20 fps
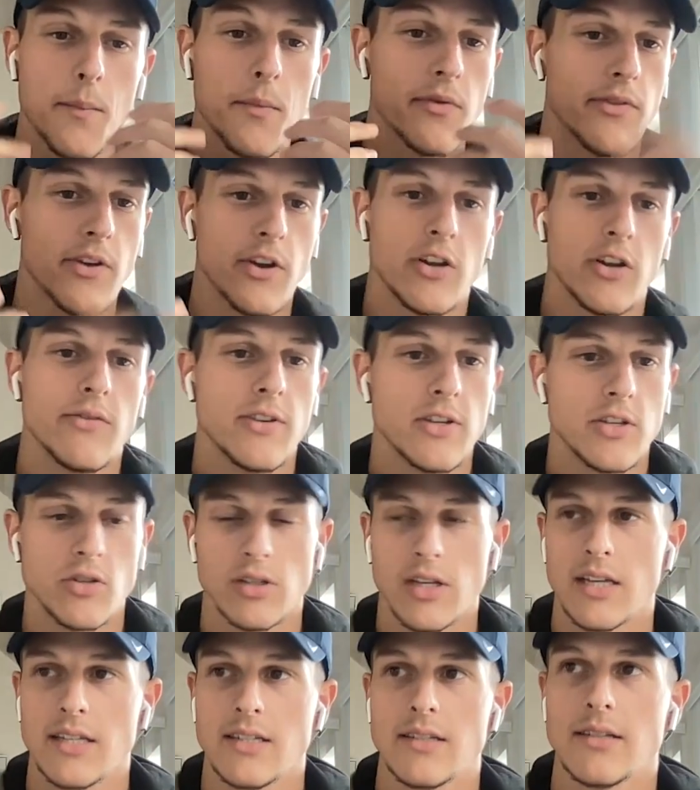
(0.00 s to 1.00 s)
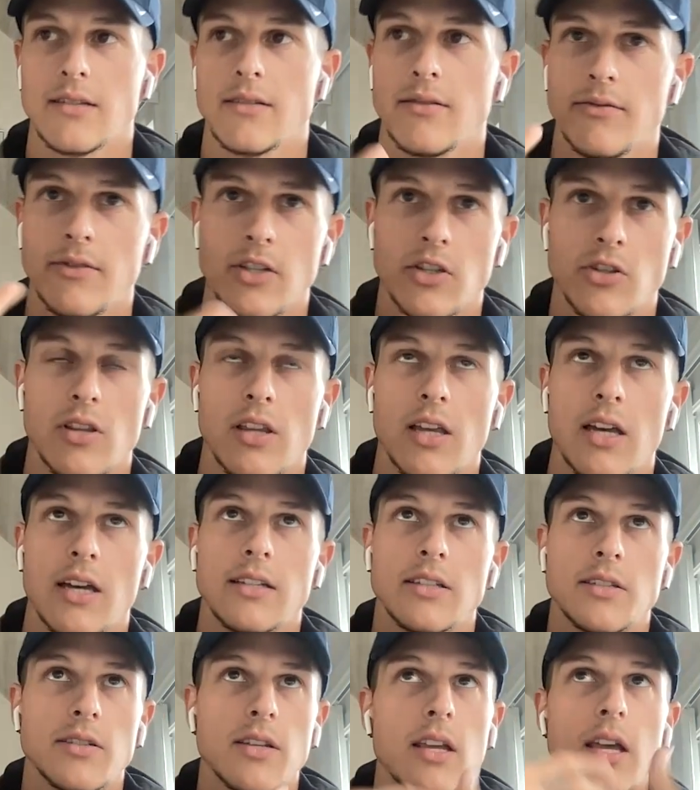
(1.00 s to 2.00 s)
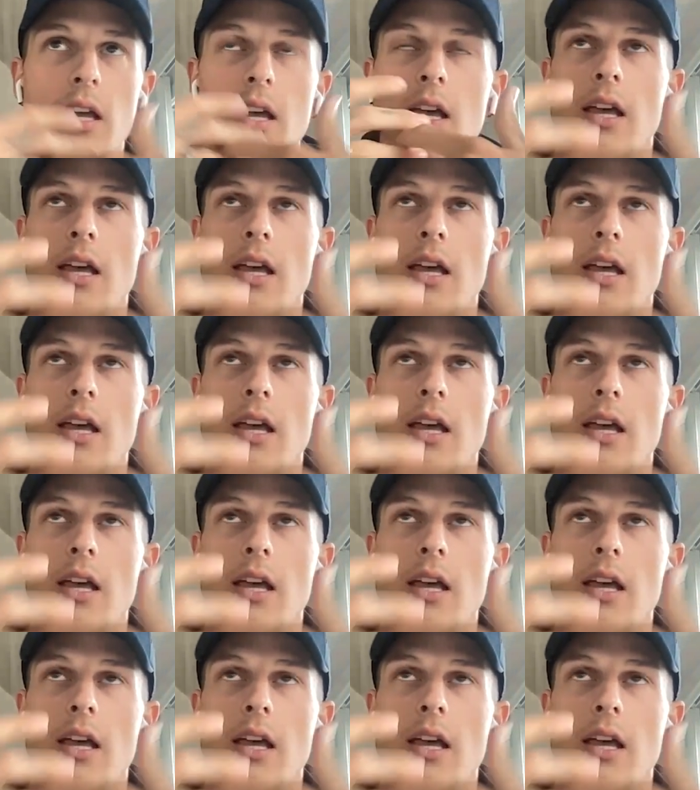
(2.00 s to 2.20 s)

I'm a very visualized visualized.